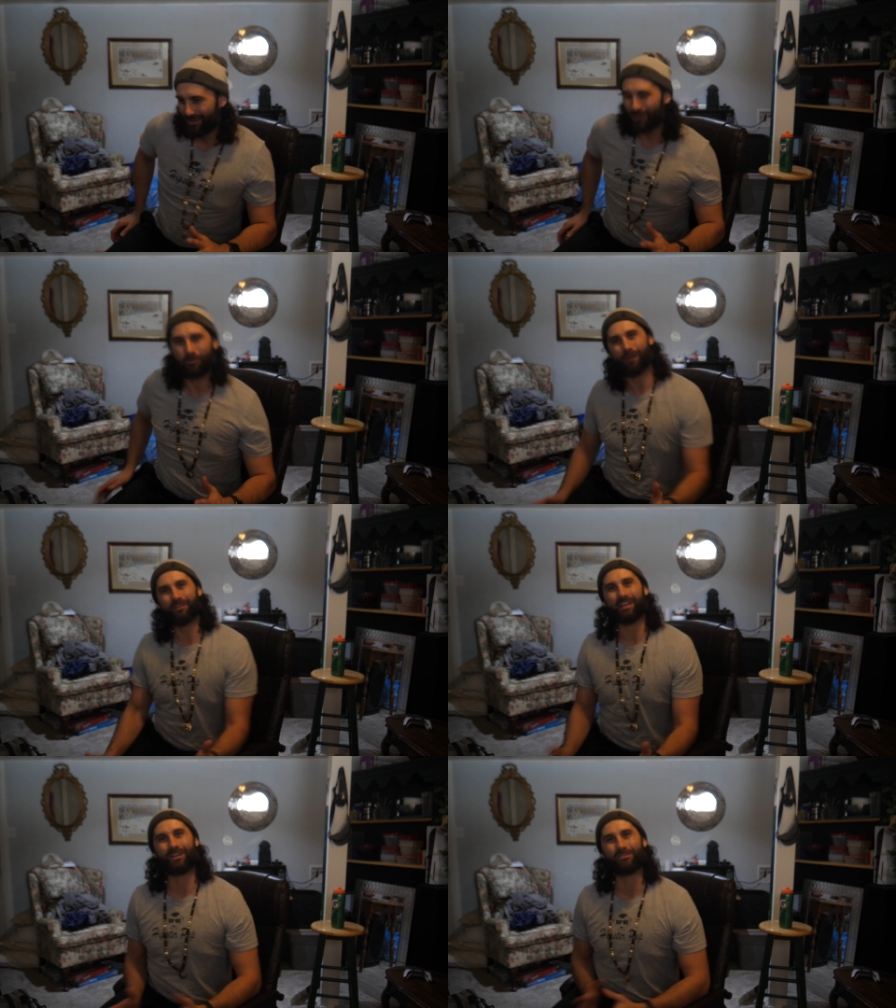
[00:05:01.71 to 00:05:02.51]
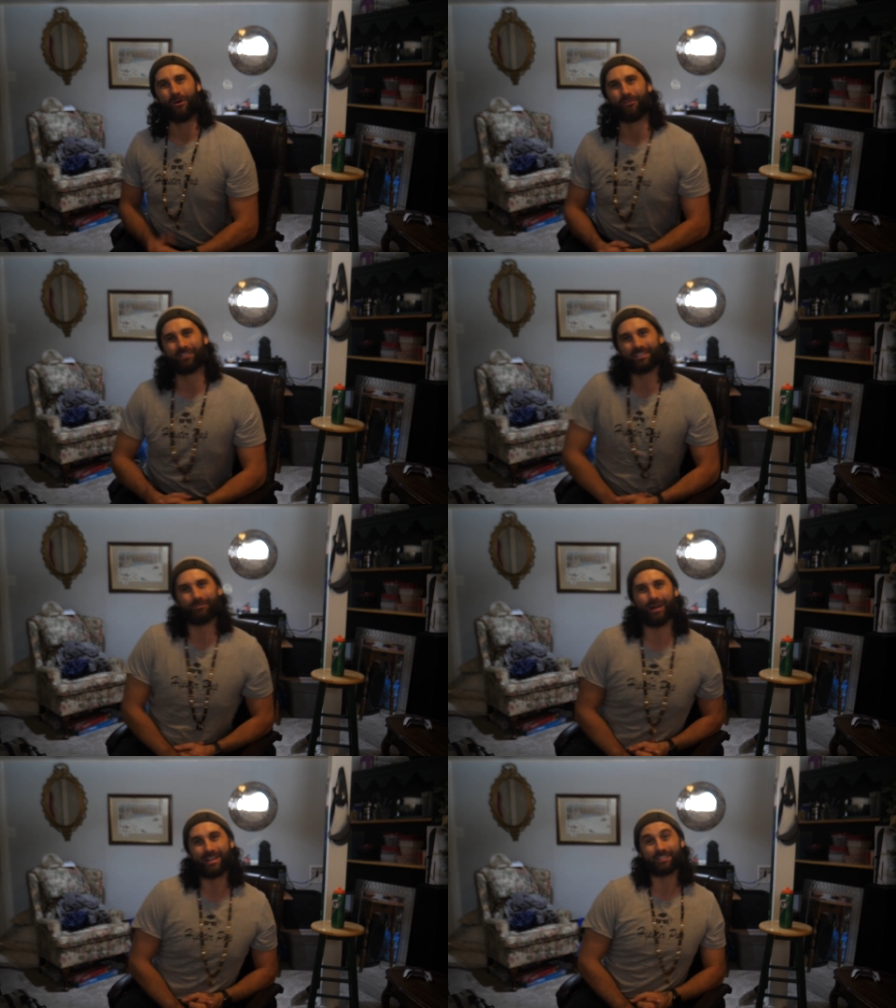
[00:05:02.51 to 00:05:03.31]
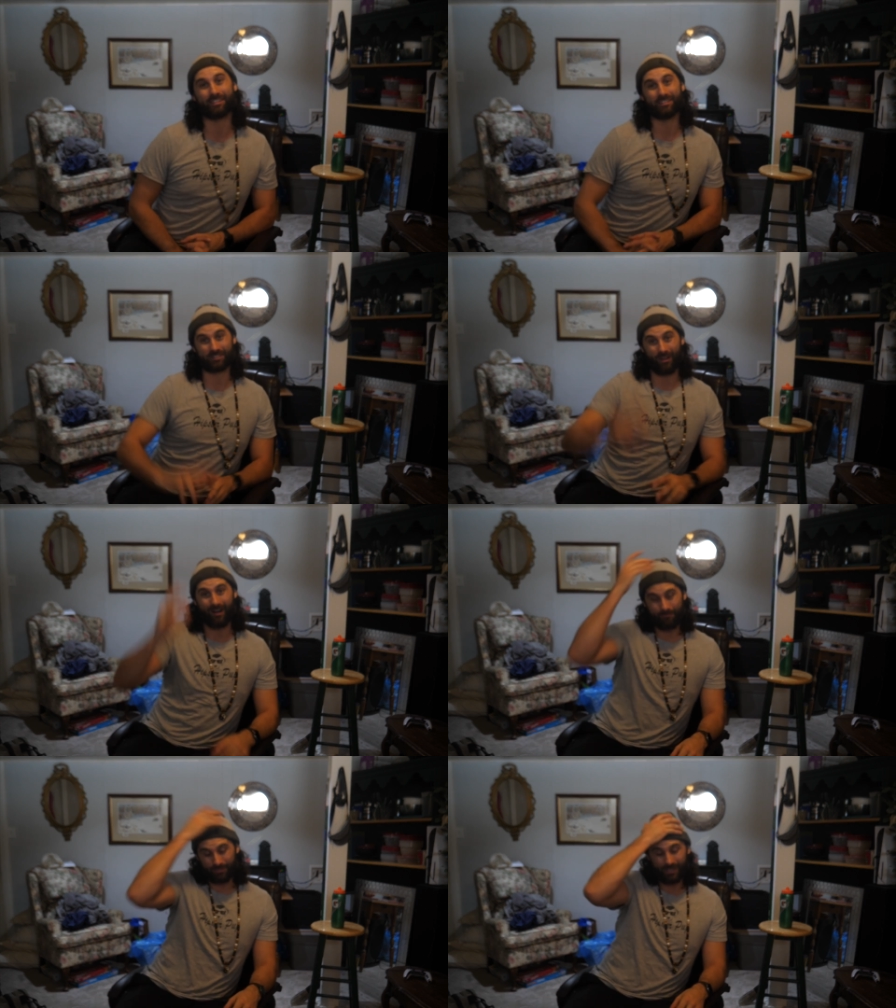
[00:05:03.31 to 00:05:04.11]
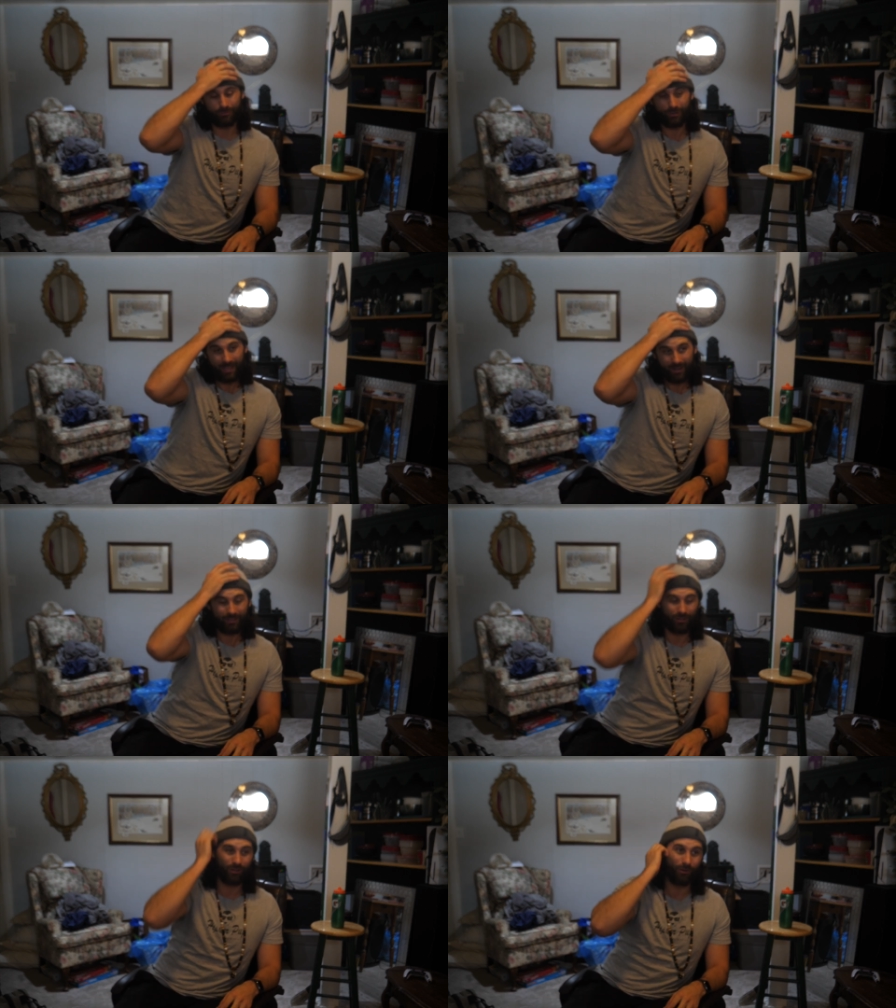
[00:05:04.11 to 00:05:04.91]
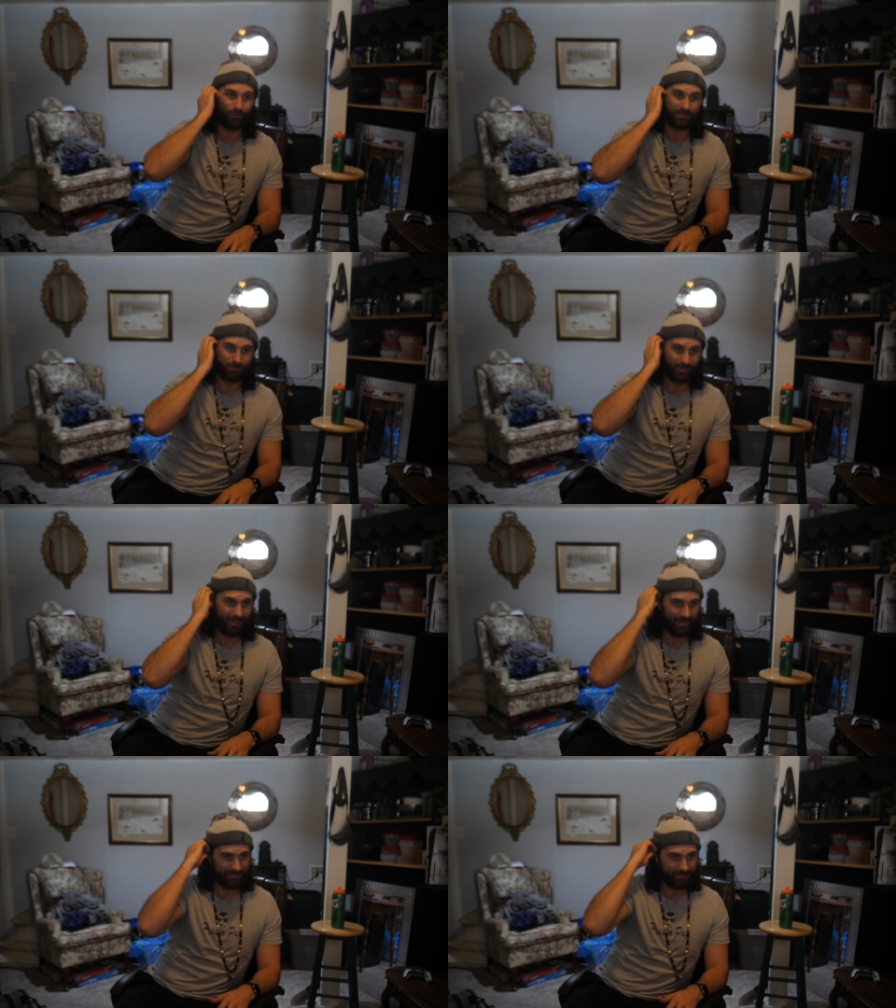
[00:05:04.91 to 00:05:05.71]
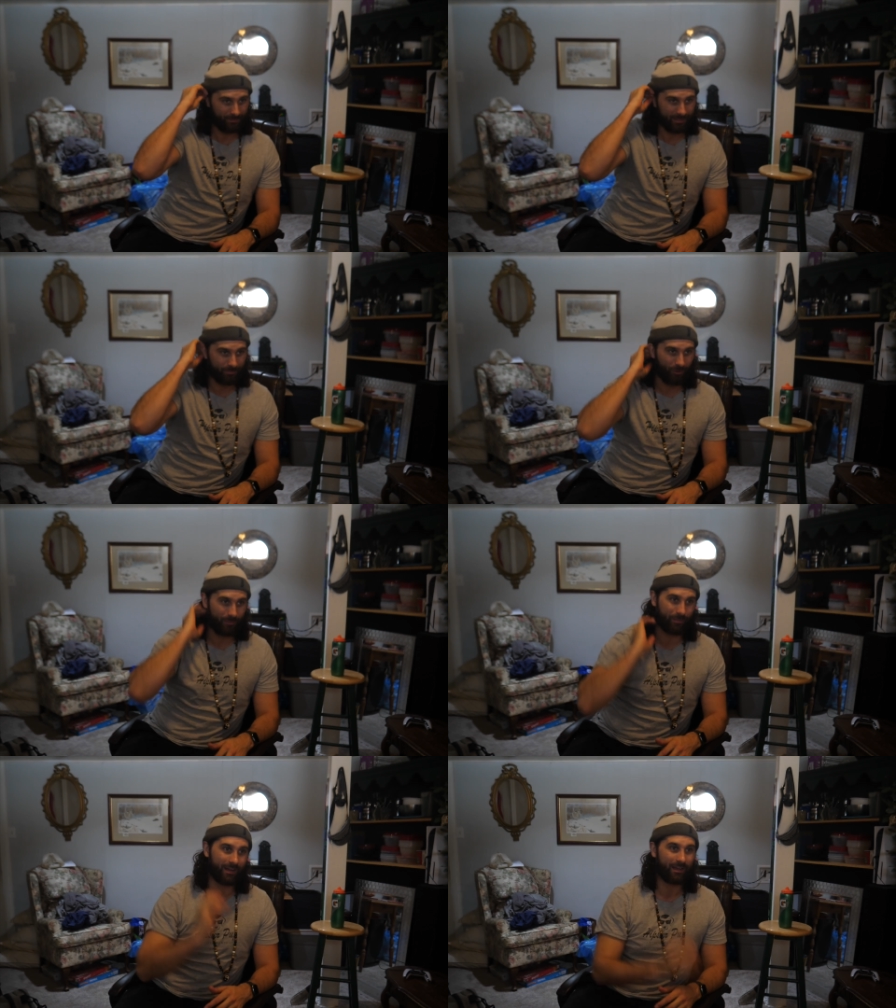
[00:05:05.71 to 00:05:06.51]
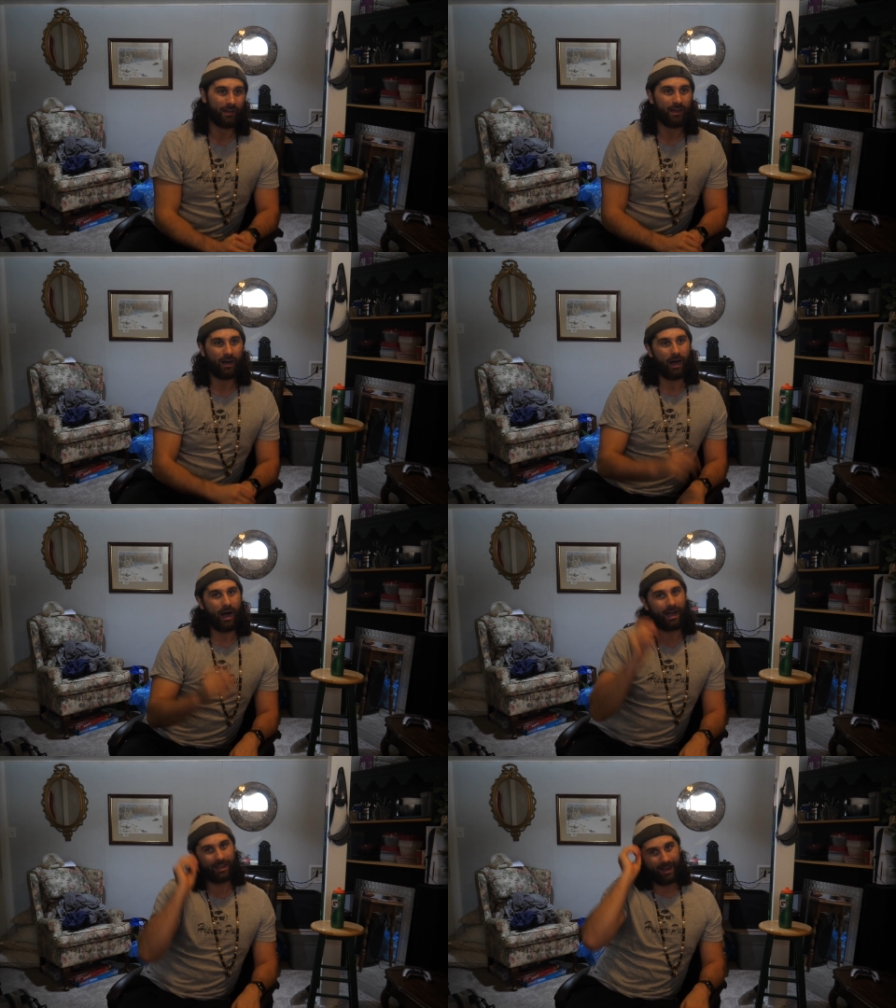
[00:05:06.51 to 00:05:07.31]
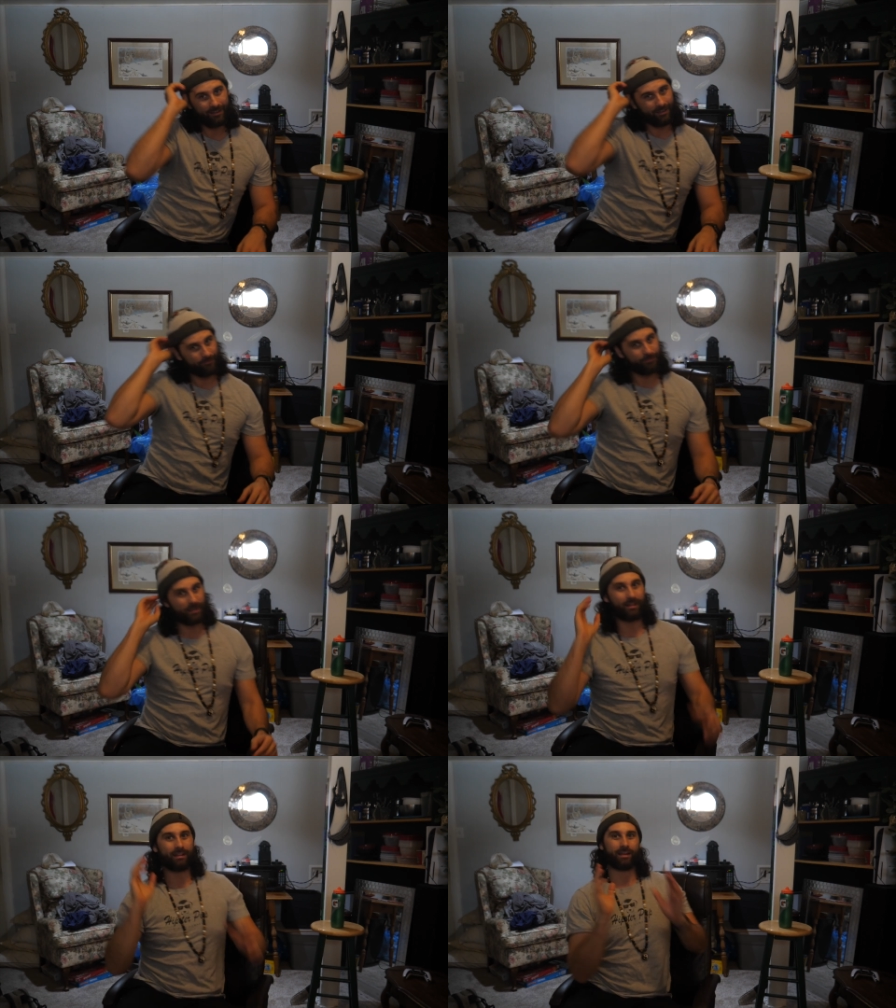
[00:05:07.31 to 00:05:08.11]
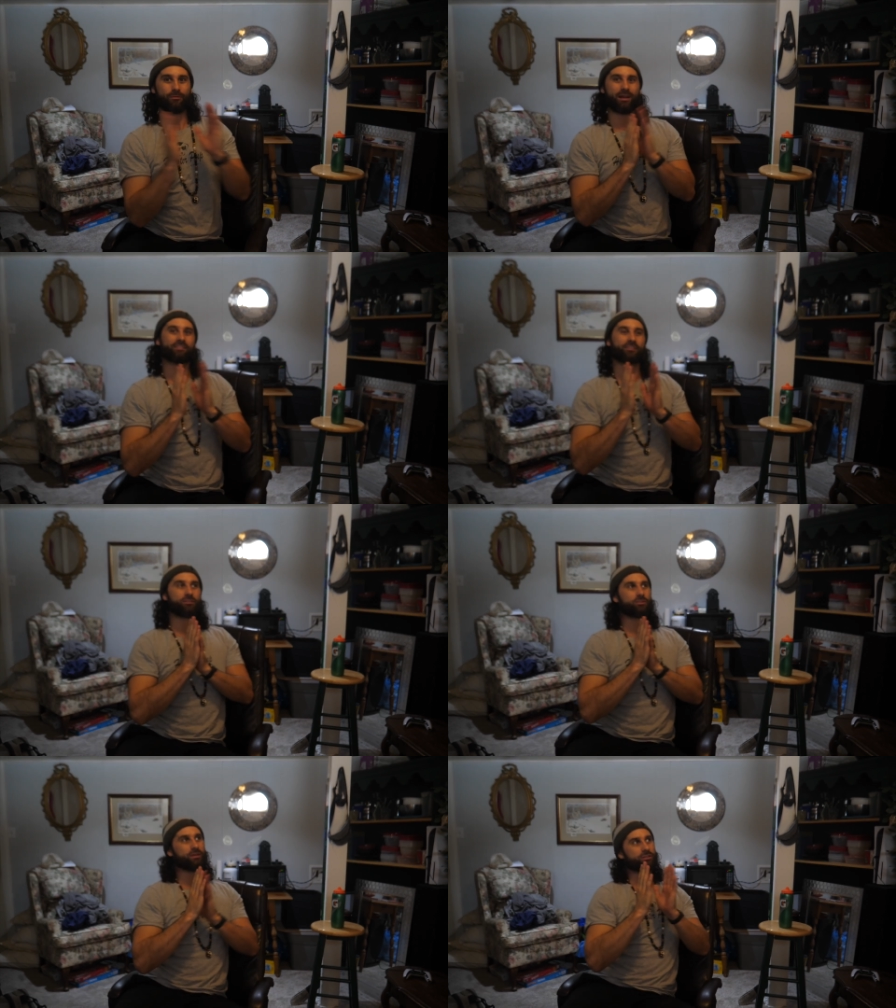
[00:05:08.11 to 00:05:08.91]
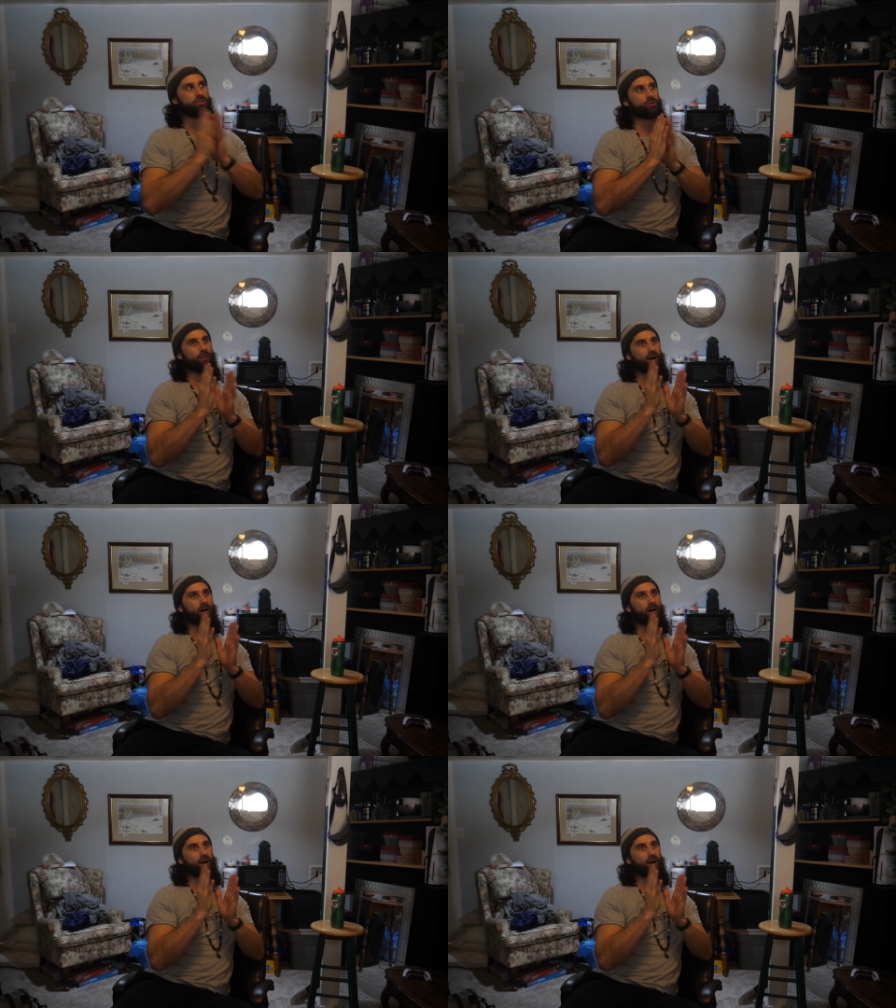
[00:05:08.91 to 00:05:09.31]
the problem is I don't know it, when it's gonna stop. Like we're getting close, we're getting so much more, but I I can feel it. Like when I start doing too